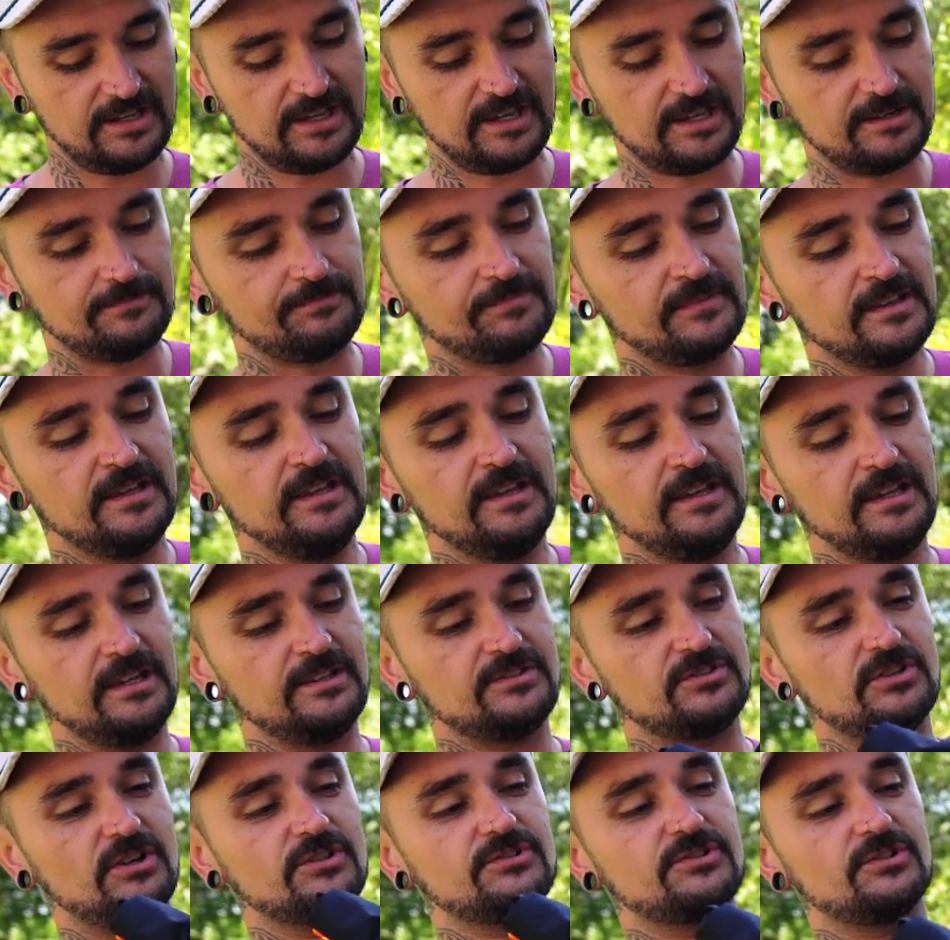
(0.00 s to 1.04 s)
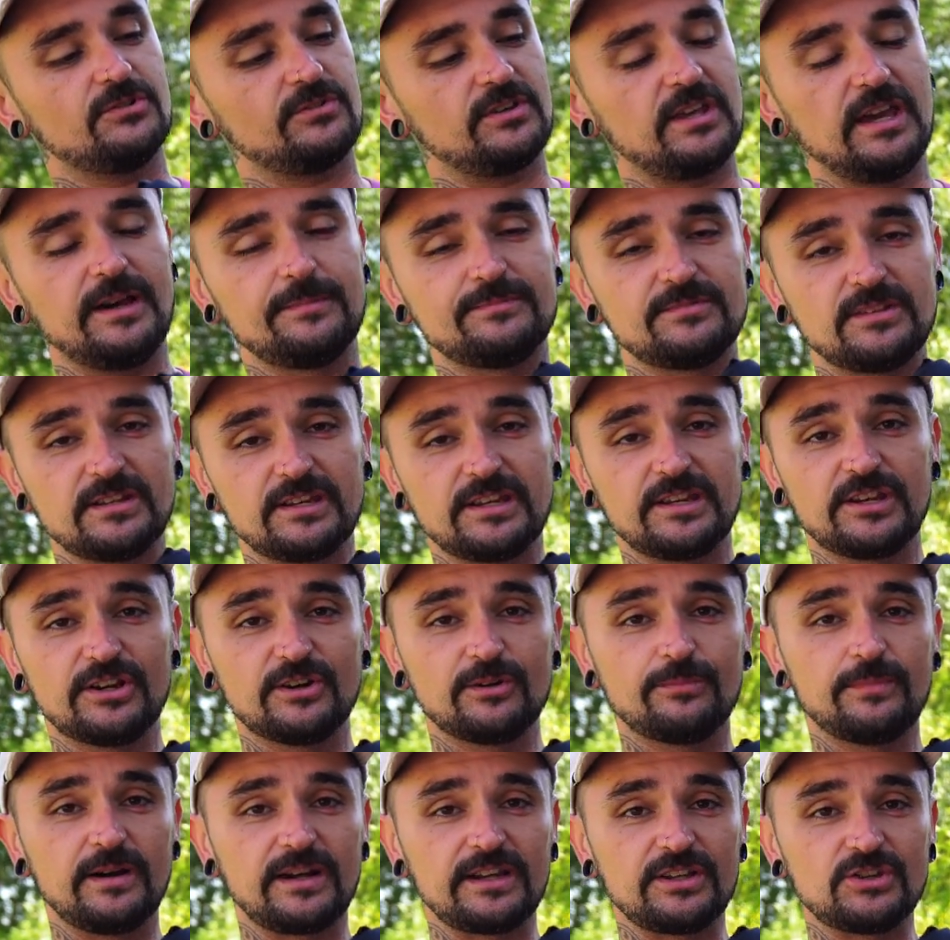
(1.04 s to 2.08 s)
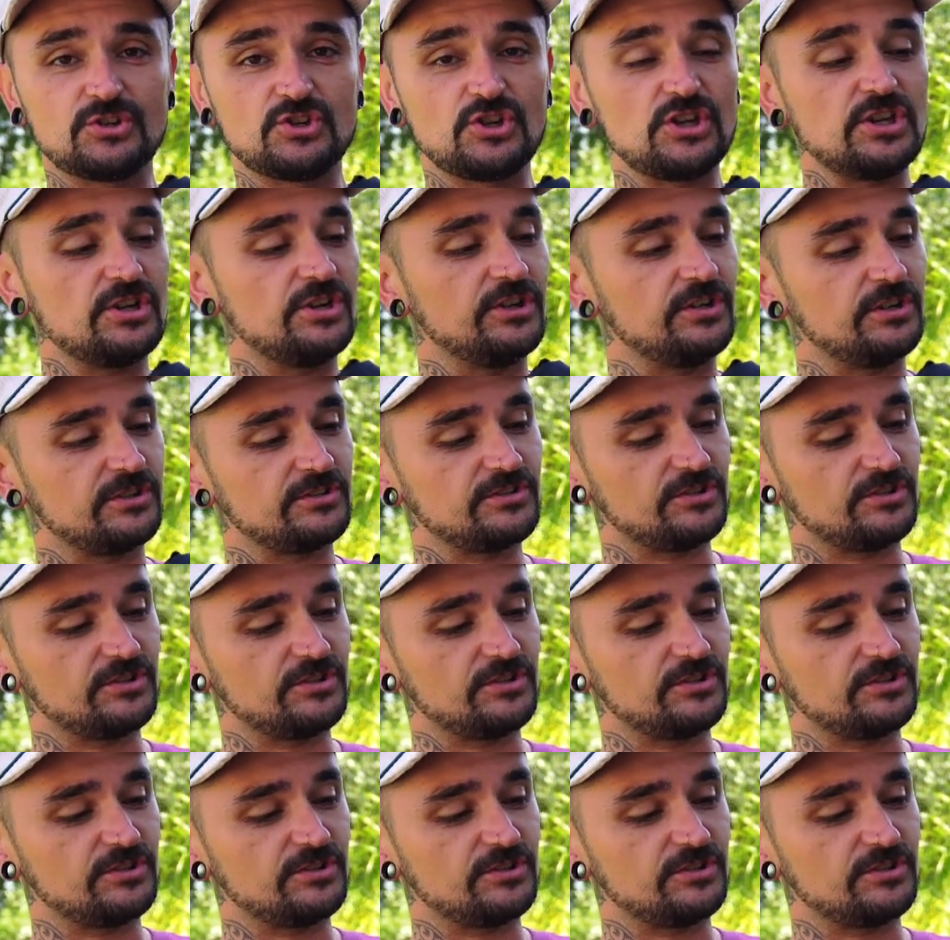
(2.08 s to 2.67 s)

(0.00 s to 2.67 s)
And it's also kept in here by a G-hook.